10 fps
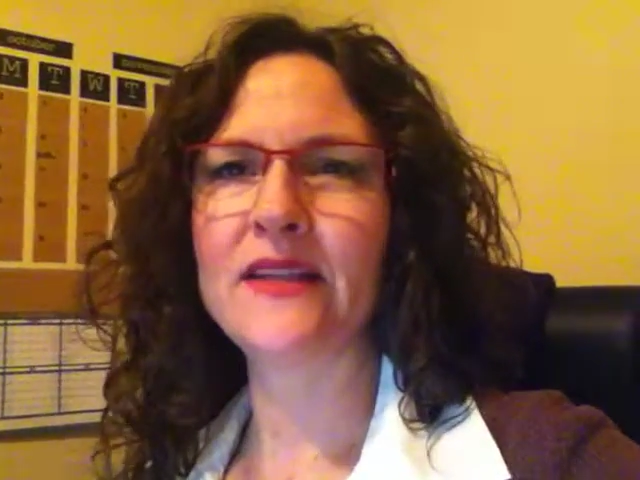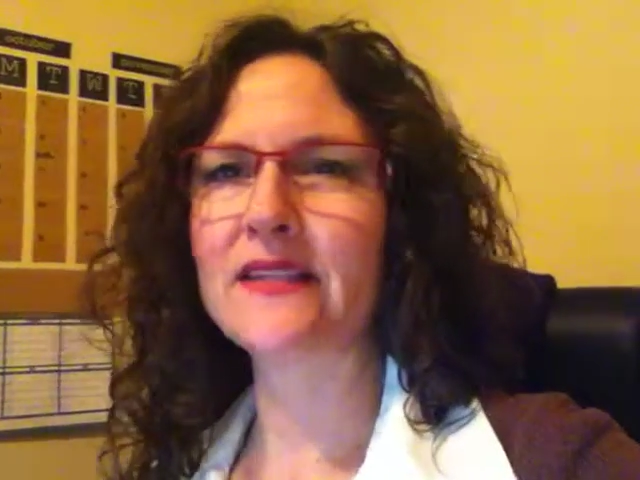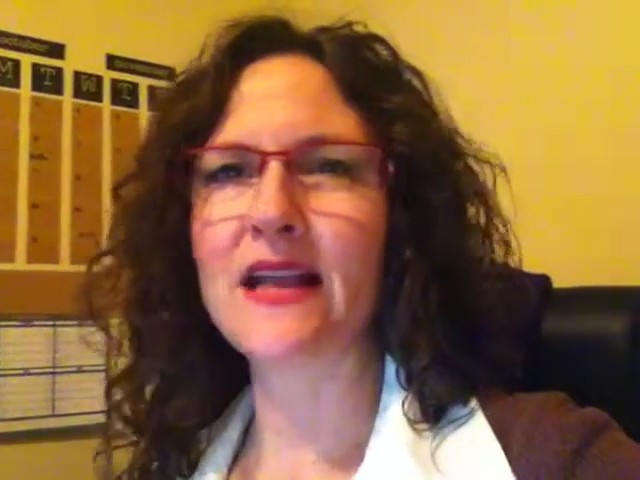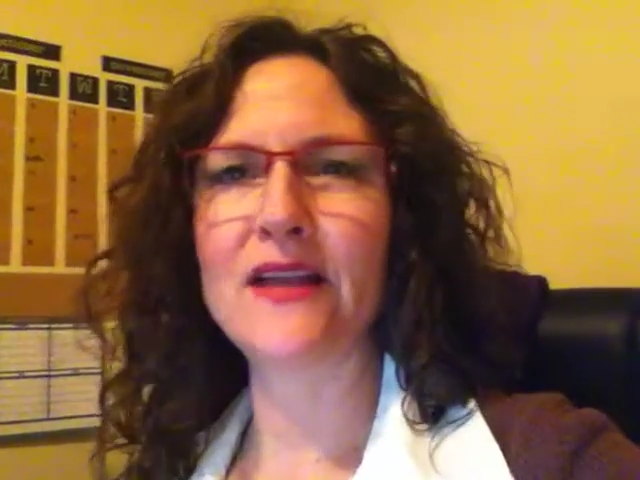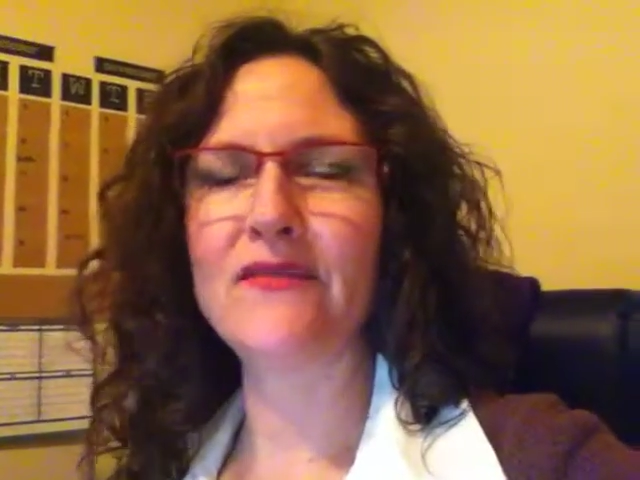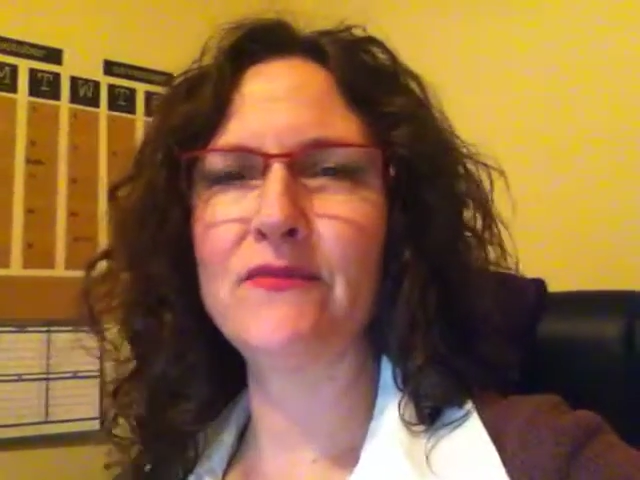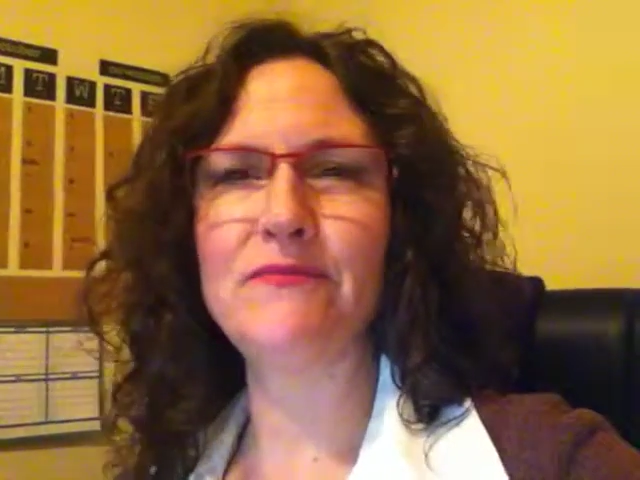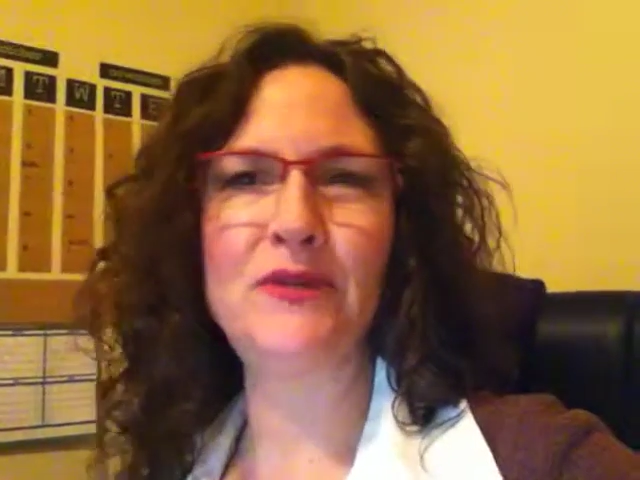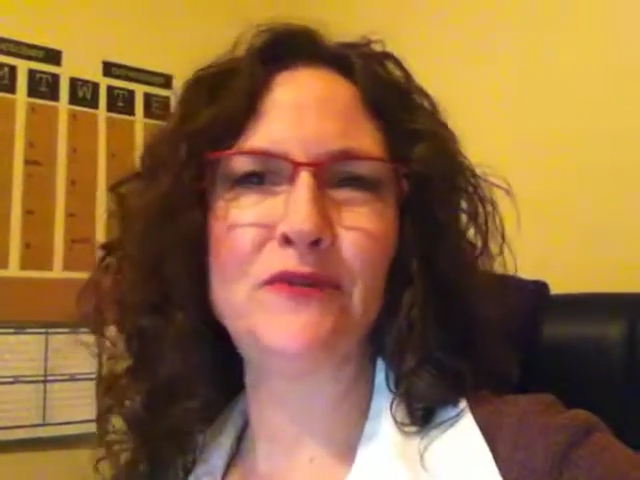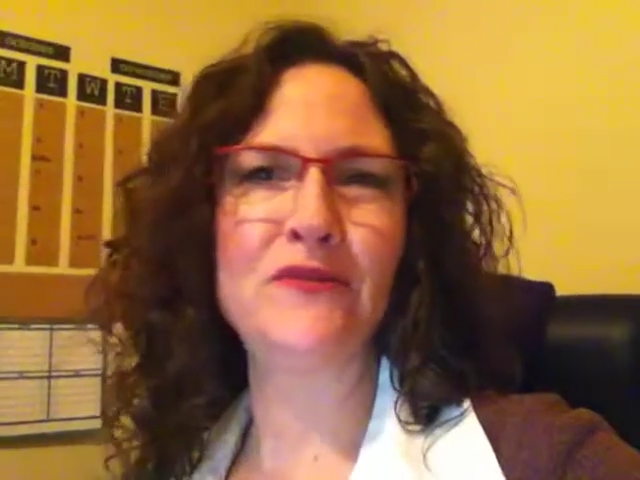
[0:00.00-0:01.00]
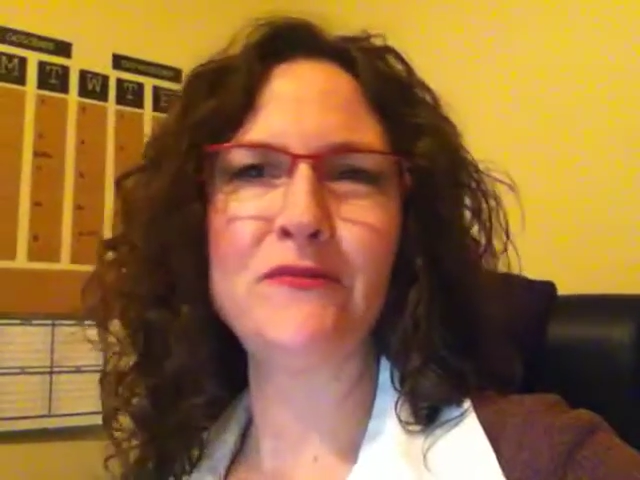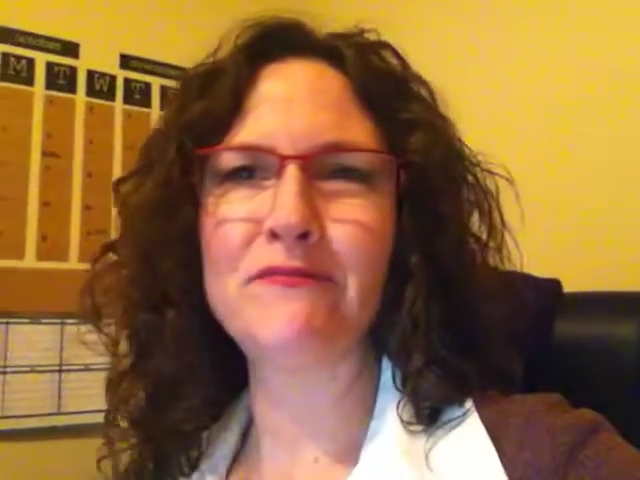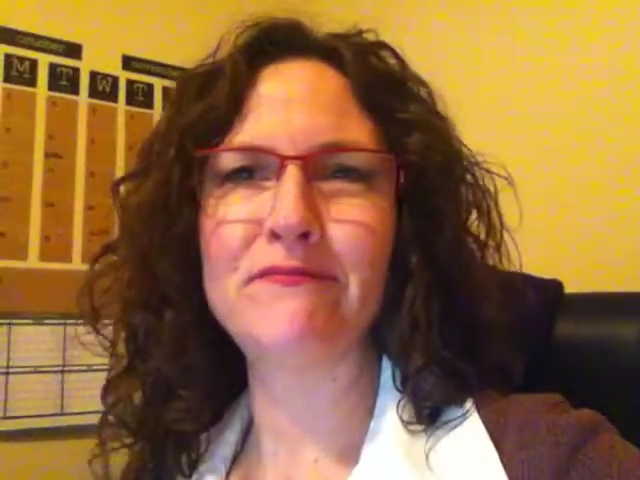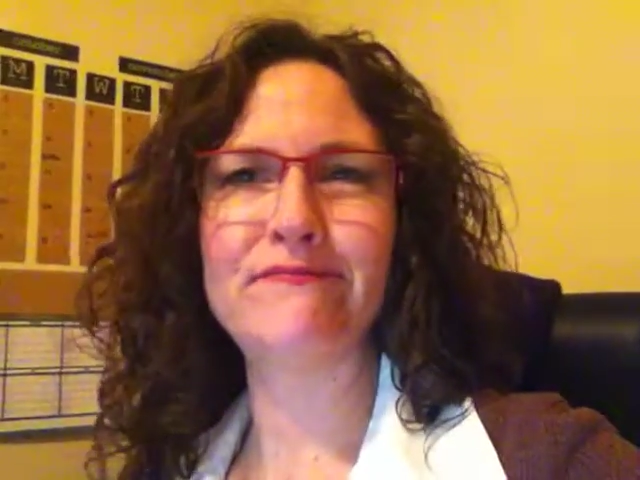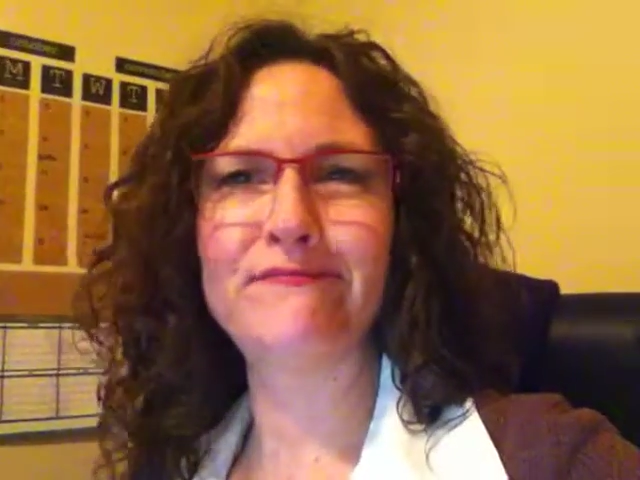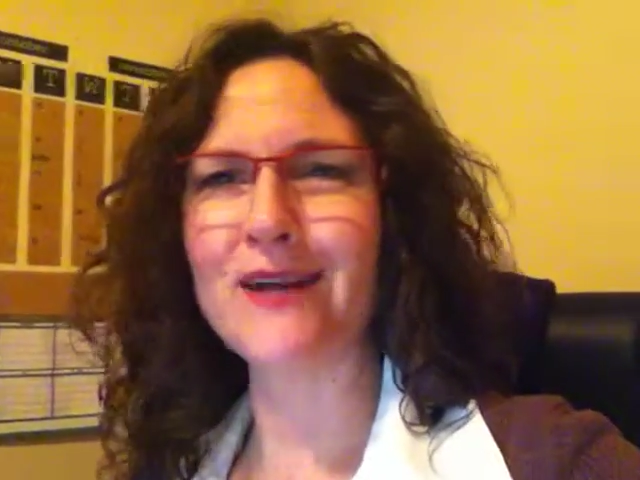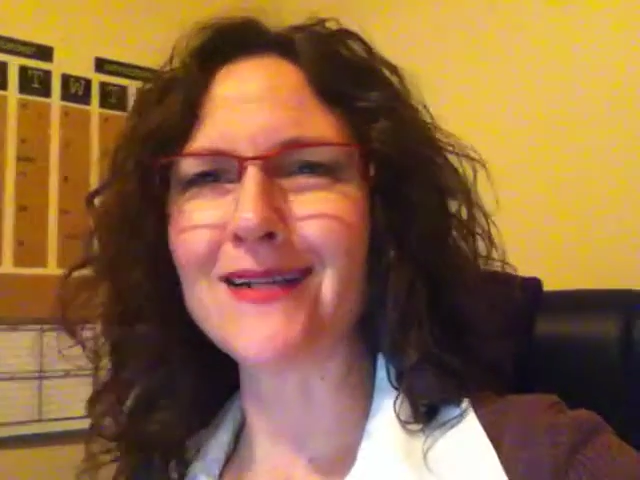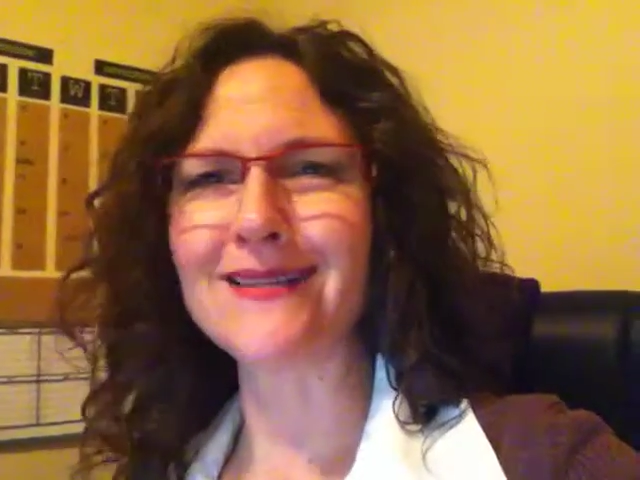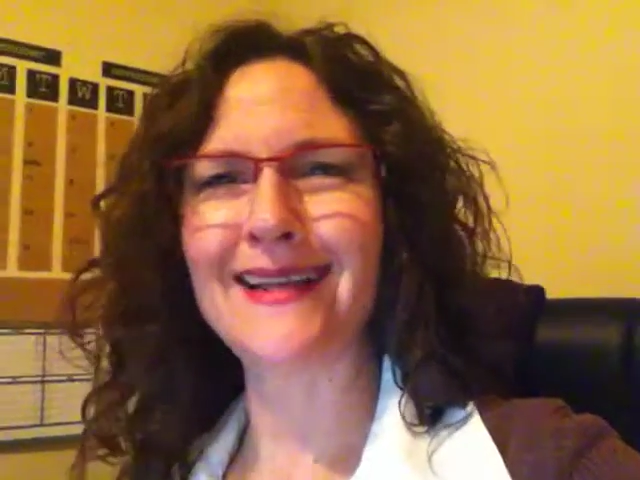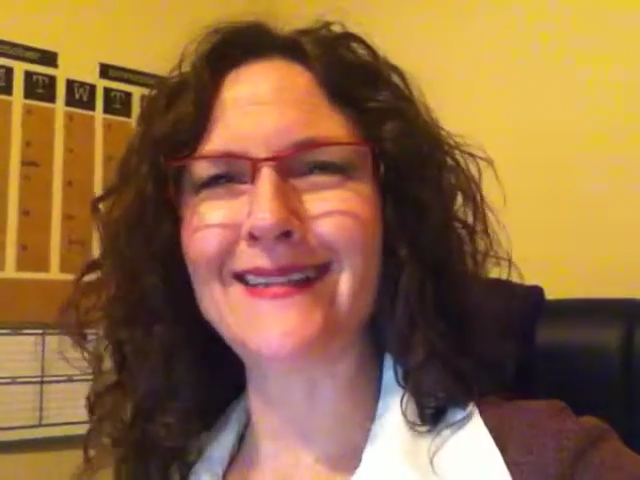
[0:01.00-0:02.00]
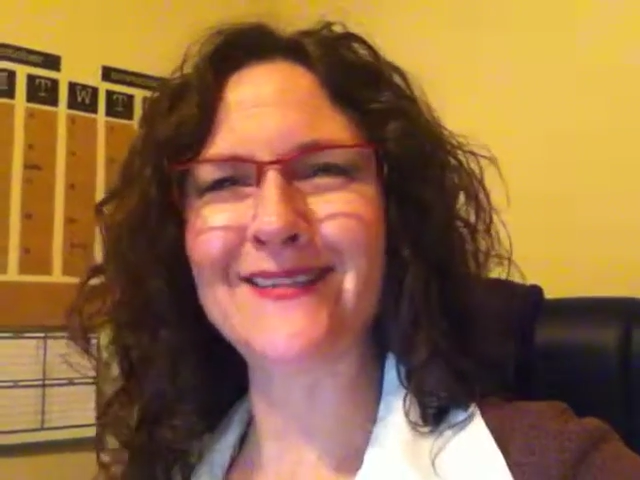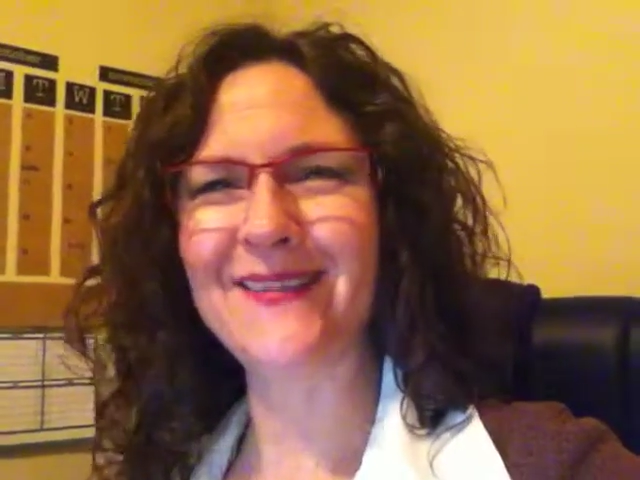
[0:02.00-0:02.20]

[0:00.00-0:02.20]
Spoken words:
It's kind of a beautiful process,